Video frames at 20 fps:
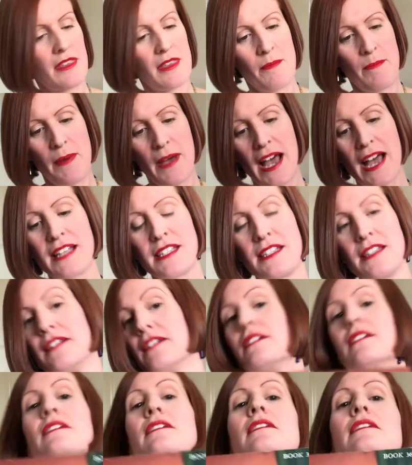the
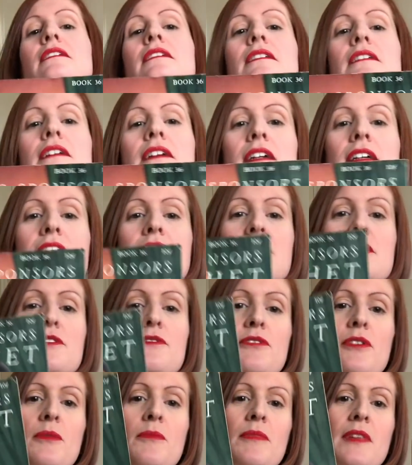pattern is
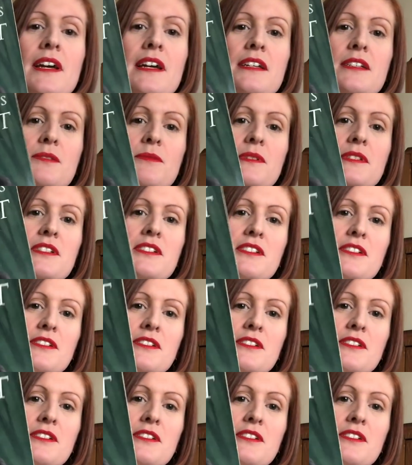from this, which